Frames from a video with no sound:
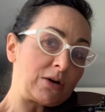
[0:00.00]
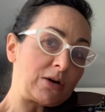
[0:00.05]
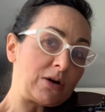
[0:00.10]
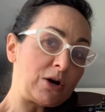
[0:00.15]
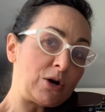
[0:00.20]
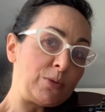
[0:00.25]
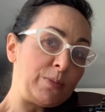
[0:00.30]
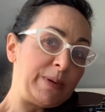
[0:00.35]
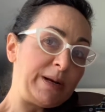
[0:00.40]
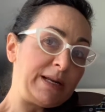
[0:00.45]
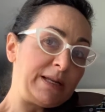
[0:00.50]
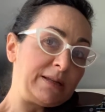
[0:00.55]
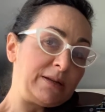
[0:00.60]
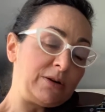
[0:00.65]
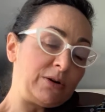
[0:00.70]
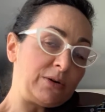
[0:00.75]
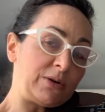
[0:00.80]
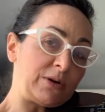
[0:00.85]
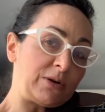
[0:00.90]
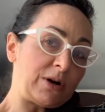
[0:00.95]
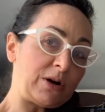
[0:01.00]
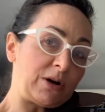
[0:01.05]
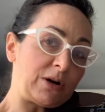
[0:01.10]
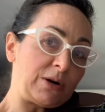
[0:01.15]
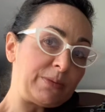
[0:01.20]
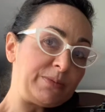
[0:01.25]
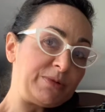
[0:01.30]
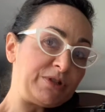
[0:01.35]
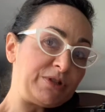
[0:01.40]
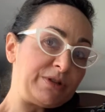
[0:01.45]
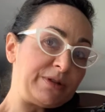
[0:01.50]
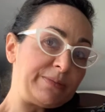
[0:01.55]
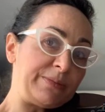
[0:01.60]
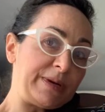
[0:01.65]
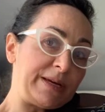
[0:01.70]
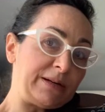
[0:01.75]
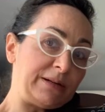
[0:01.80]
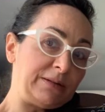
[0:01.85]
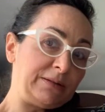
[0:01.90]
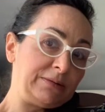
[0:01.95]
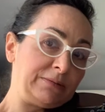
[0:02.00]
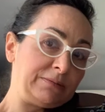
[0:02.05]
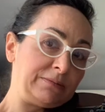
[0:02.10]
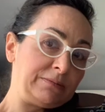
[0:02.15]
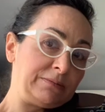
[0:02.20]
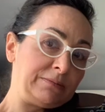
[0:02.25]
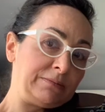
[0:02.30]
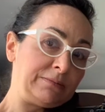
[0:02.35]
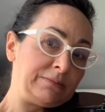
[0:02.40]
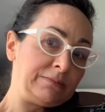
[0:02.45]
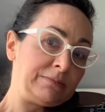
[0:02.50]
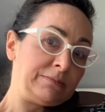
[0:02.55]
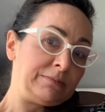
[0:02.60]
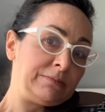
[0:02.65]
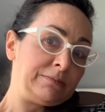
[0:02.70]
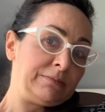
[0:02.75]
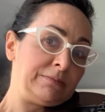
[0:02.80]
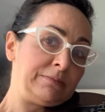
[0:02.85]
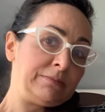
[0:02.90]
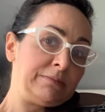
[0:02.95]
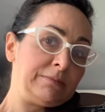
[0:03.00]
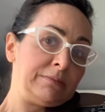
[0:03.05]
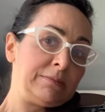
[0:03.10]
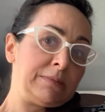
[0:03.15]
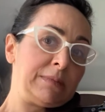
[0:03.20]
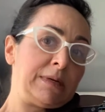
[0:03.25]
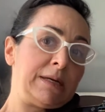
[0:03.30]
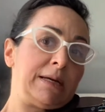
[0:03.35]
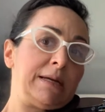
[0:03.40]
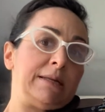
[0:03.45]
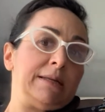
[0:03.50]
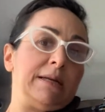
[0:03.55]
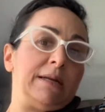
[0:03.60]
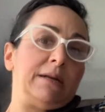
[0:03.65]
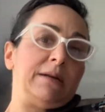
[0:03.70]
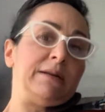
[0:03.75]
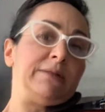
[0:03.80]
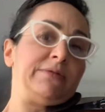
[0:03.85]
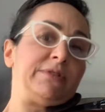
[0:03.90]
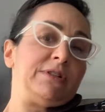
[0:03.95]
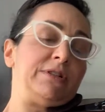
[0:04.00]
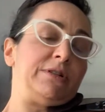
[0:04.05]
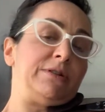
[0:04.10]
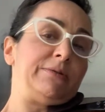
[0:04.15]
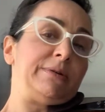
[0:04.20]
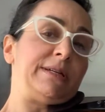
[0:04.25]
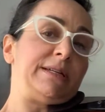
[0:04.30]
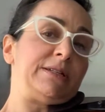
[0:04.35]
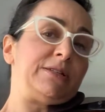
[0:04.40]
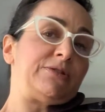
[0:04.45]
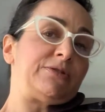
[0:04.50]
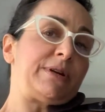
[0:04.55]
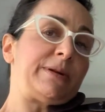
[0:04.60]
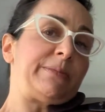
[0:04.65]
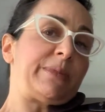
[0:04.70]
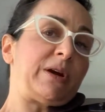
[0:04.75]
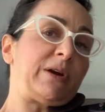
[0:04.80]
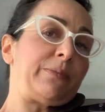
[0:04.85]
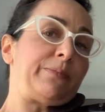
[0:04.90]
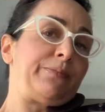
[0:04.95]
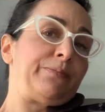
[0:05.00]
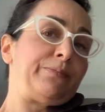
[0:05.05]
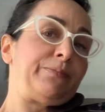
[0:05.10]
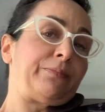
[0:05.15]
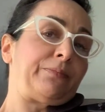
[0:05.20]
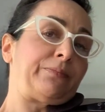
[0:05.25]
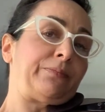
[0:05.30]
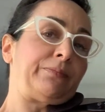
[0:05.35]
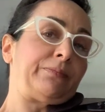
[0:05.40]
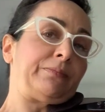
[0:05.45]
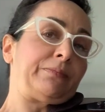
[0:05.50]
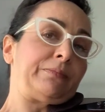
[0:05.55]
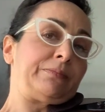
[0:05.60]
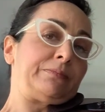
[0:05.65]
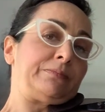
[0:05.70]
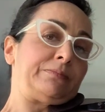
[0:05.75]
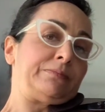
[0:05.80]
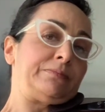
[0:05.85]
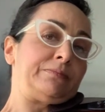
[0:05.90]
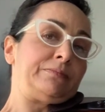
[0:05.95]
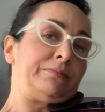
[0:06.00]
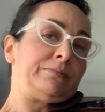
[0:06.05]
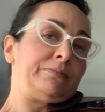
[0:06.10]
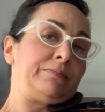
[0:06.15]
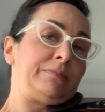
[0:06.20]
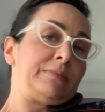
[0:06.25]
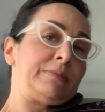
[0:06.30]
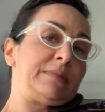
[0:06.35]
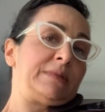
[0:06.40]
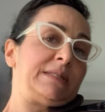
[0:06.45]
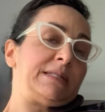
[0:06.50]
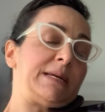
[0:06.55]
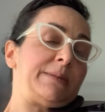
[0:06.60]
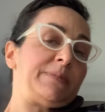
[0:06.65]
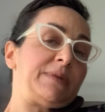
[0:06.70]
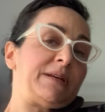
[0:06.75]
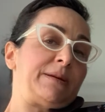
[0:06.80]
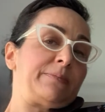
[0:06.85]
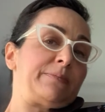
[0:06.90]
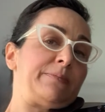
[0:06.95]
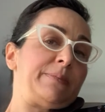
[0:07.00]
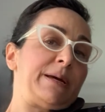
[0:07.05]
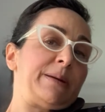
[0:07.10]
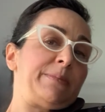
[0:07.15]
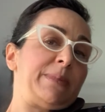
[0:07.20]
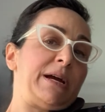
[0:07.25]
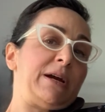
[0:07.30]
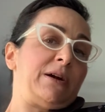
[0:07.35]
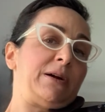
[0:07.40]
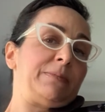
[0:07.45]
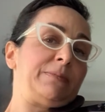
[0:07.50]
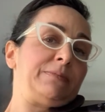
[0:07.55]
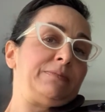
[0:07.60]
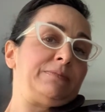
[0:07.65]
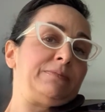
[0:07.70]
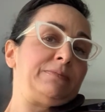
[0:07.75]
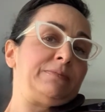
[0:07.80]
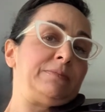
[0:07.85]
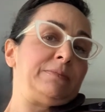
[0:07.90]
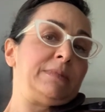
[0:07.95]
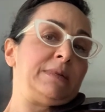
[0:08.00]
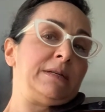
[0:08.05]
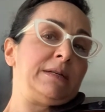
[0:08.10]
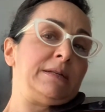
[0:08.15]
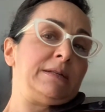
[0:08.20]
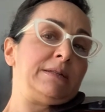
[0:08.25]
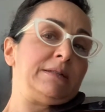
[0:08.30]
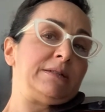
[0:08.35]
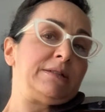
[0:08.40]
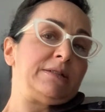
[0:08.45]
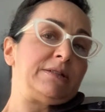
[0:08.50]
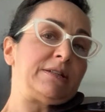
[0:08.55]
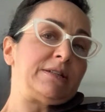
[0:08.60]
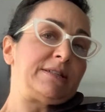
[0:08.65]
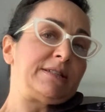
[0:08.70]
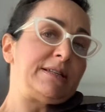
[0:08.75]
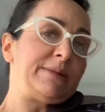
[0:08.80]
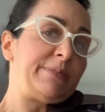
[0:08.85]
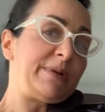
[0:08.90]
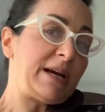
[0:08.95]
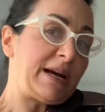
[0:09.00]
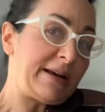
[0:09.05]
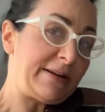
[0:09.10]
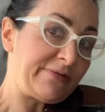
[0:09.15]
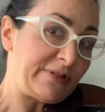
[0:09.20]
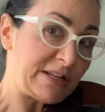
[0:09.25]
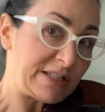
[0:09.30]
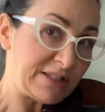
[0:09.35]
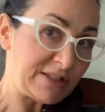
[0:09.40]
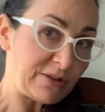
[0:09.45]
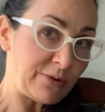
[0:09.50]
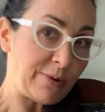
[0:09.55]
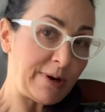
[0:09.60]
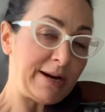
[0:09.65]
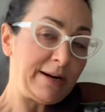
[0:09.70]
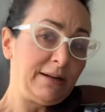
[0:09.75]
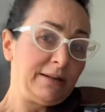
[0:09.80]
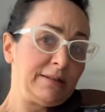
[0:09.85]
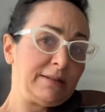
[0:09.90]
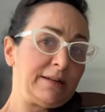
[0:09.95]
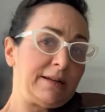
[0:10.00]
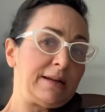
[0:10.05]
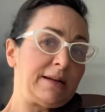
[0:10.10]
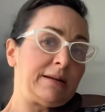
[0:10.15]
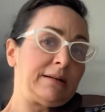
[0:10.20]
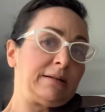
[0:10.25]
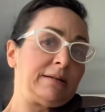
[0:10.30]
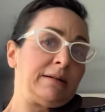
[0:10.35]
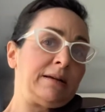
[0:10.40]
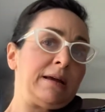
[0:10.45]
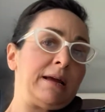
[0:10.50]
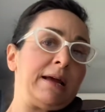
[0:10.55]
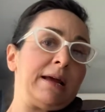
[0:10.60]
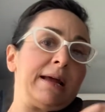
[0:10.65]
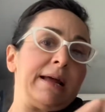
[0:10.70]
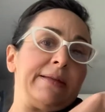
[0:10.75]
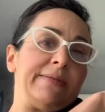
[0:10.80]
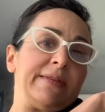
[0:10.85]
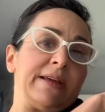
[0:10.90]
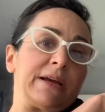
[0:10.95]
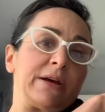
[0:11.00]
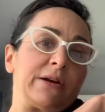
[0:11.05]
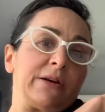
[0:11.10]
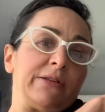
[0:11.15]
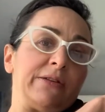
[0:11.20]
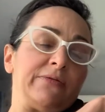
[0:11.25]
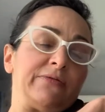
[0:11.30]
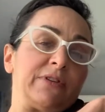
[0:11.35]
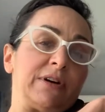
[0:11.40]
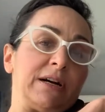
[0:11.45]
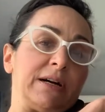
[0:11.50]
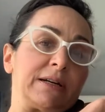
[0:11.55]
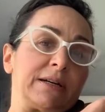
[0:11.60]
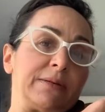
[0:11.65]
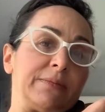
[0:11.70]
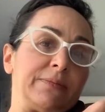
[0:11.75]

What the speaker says: opening your arm to the middle, and then all I have to do is straighten my arm. Same thing, bend my arm, just see I have my square, and then go to the frog.